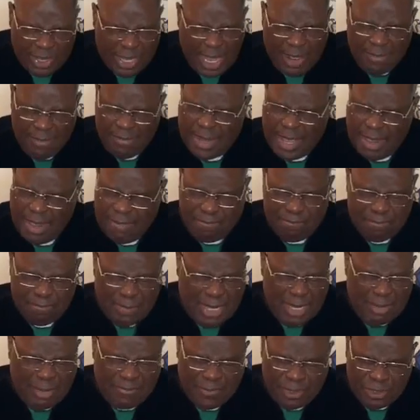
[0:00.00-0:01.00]
if it had not
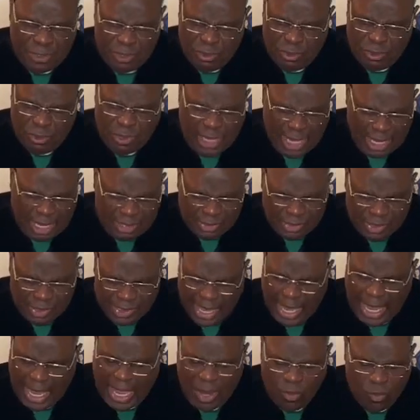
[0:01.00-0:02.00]
been for you on our
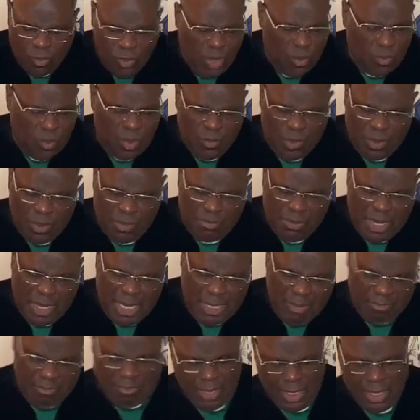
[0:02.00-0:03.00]
side, where would we be?